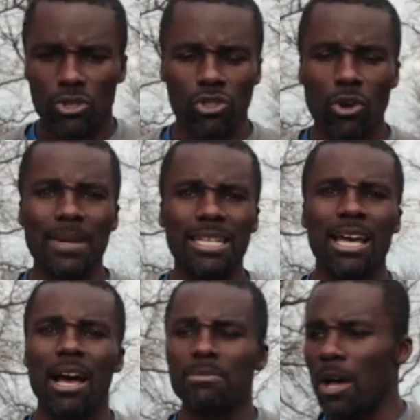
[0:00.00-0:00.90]
so many
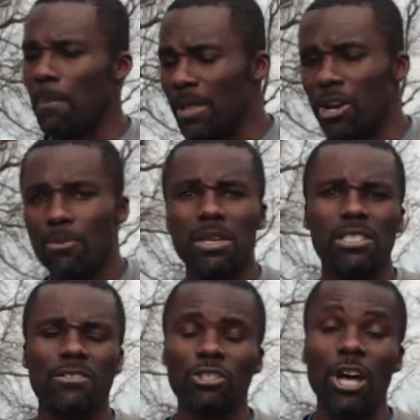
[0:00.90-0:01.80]
times a player
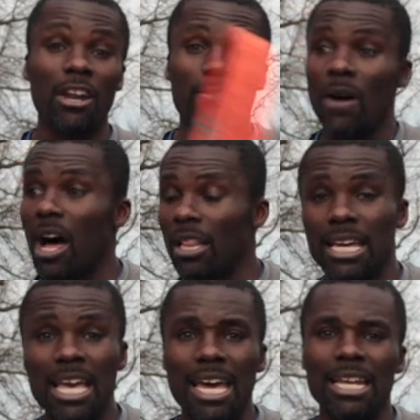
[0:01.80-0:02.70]
misses a shot, a
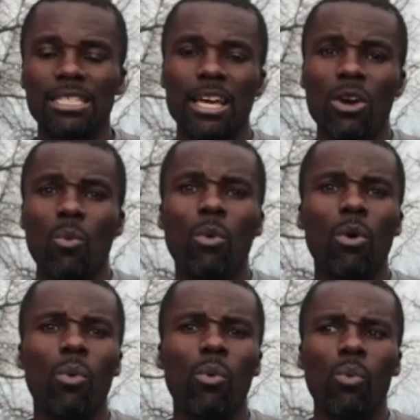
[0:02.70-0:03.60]
volley, and I say,
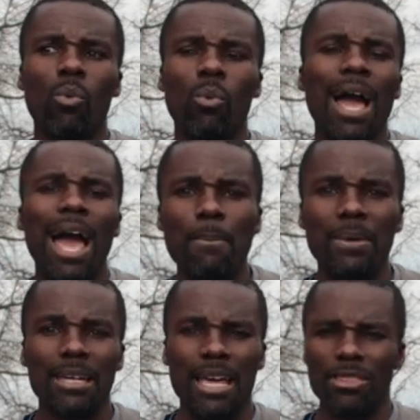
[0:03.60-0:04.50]
well, what happened?